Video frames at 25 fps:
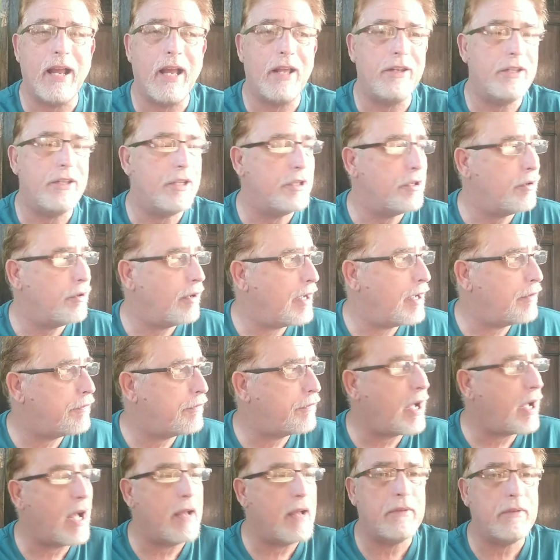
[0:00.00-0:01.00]
around, and you'll have
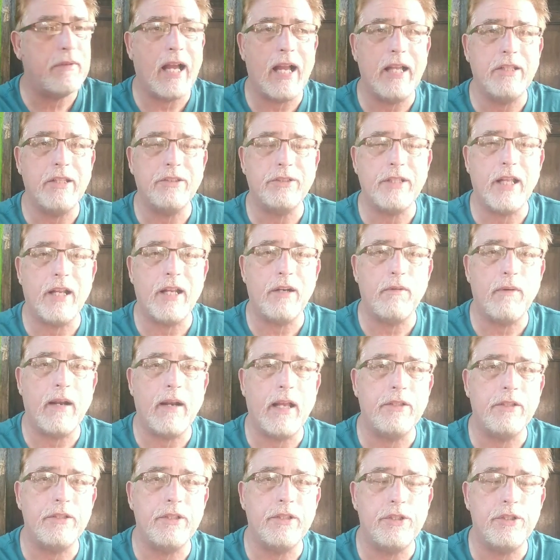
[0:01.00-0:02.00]
5 guys standing
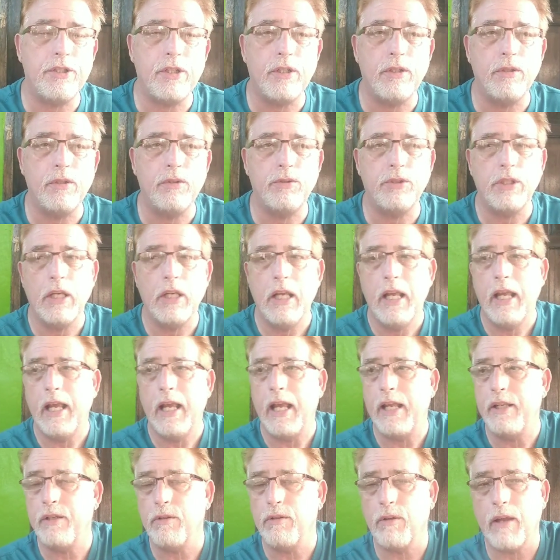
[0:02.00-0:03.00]
around in shoes,
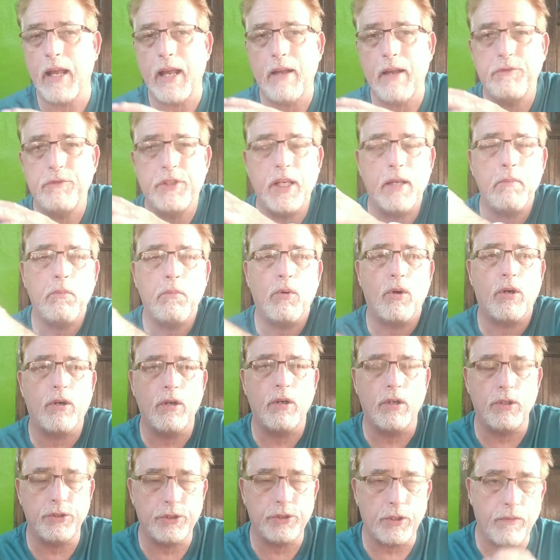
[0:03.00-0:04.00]
and you'll have 10 more
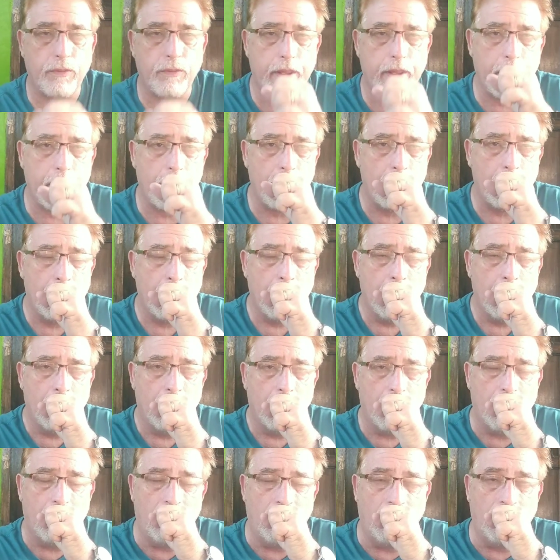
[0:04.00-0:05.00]
girls over there.
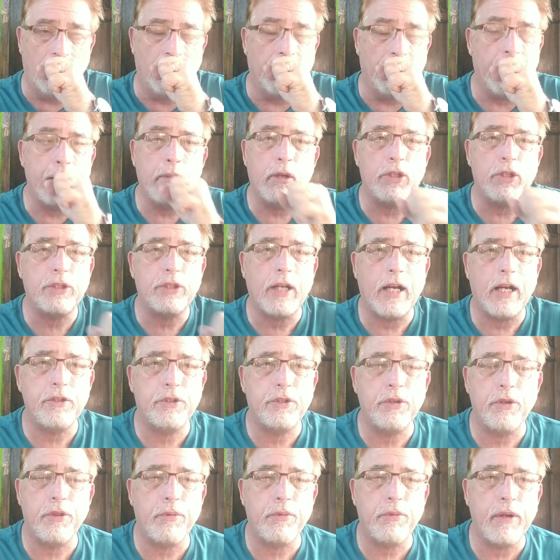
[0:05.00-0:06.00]
They must hire
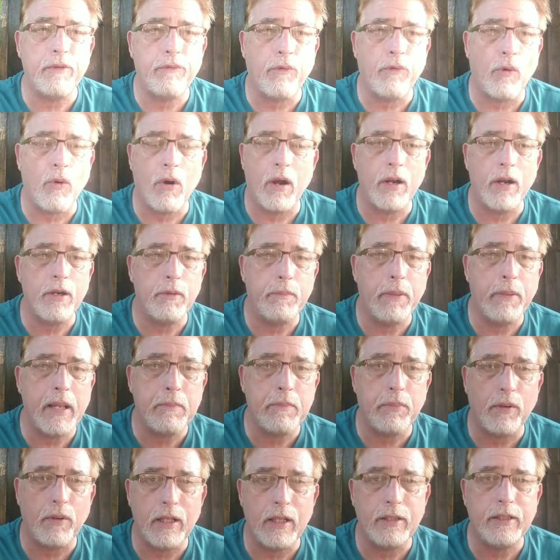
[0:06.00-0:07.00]
200, 300, 400
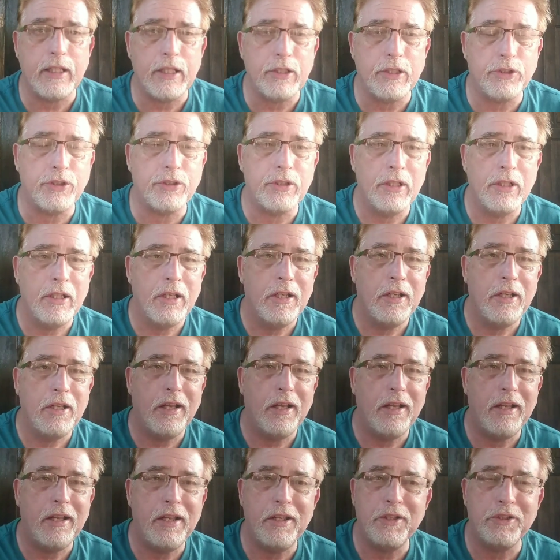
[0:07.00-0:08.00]
people at these
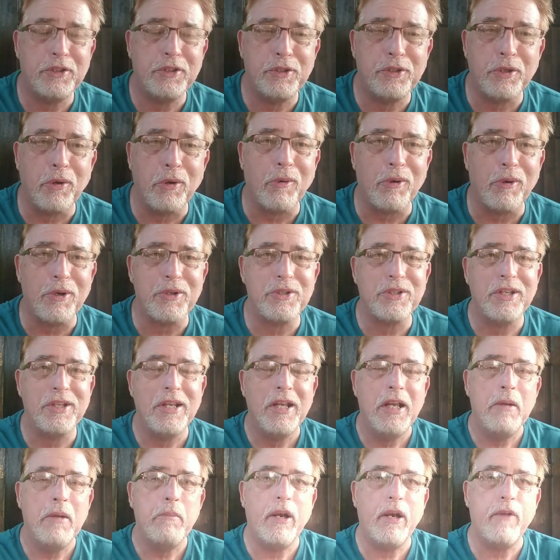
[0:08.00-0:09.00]
stores.
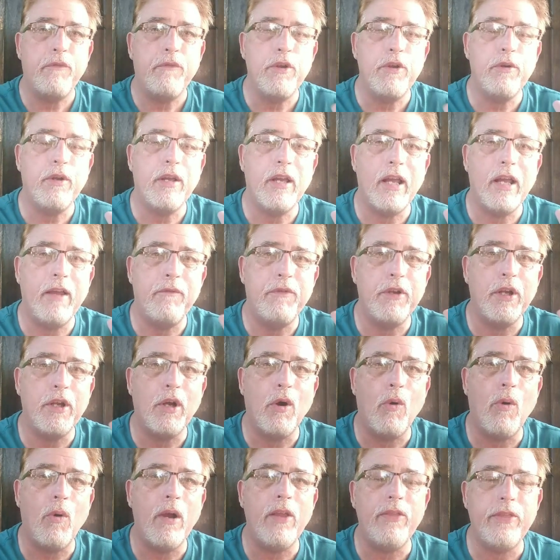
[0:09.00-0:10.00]
But if
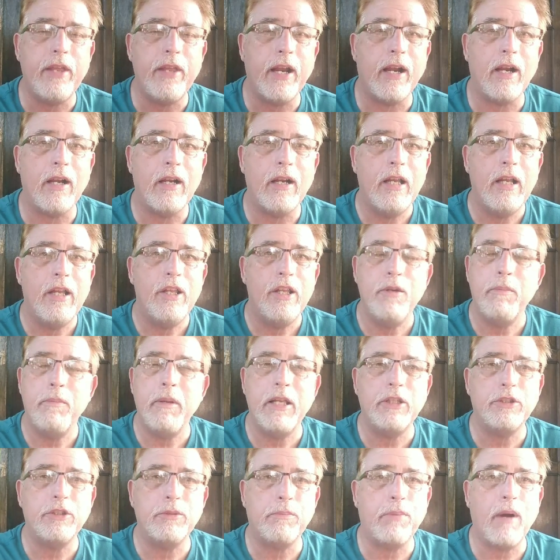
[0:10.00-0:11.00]
you go in there,
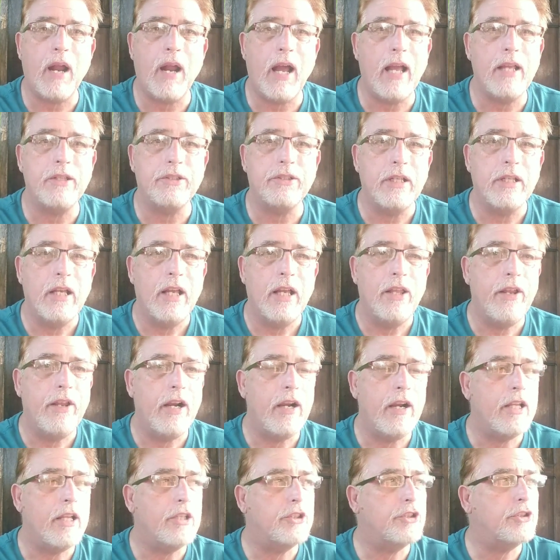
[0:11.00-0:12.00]
you'll be surprised.
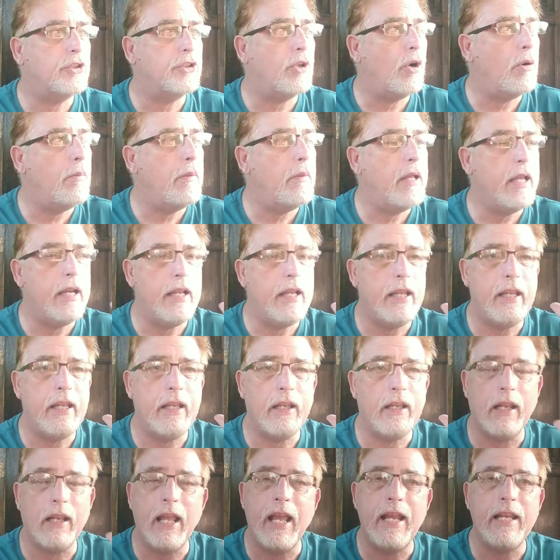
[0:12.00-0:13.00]
There is so
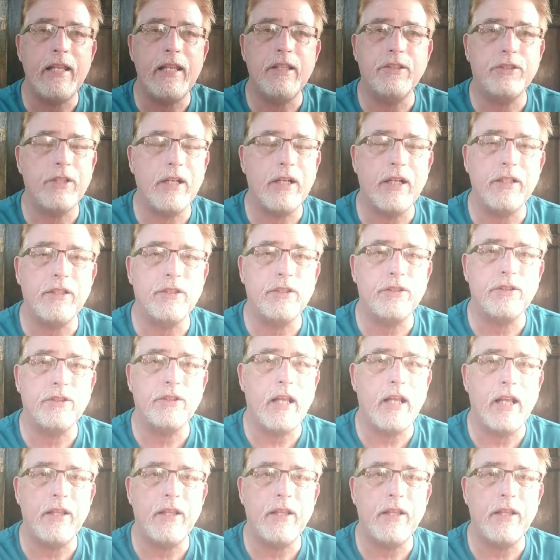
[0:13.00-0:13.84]
many ladies there, and